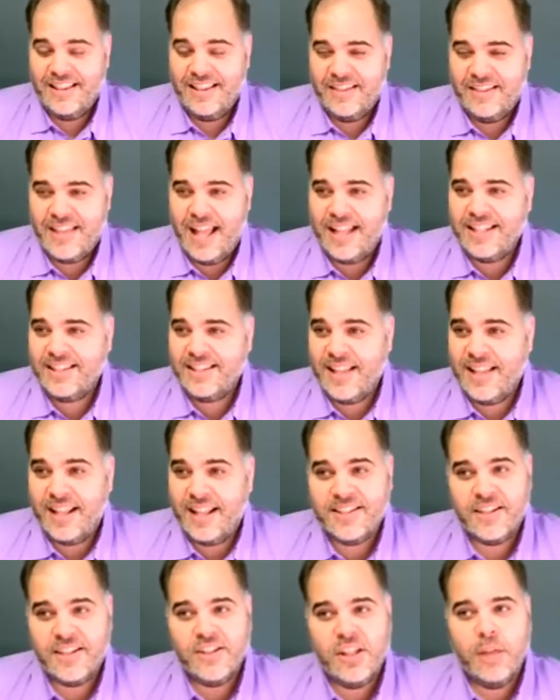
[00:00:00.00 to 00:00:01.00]

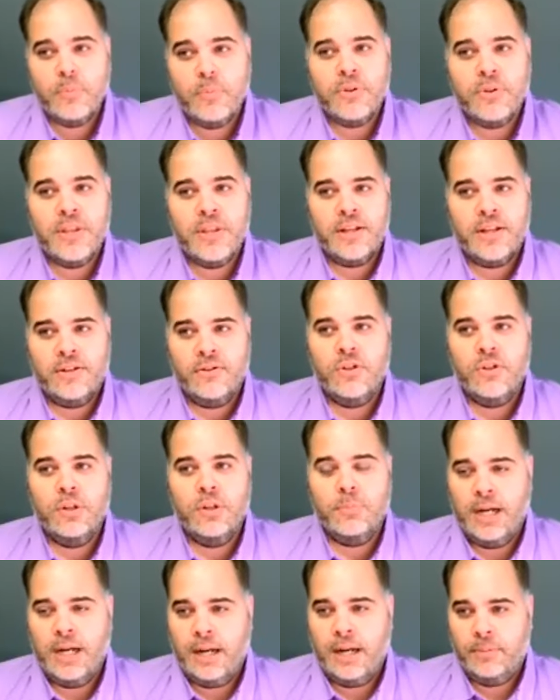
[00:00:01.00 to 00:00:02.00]
That's the number that Google
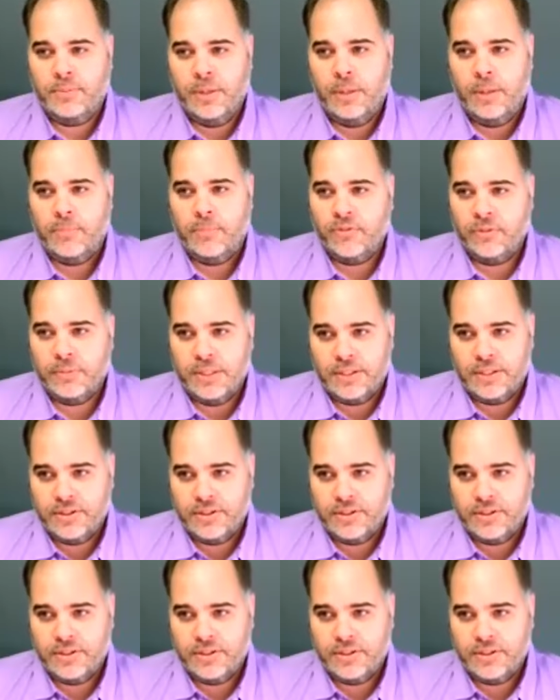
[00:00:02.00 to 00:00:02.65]
popped up for me.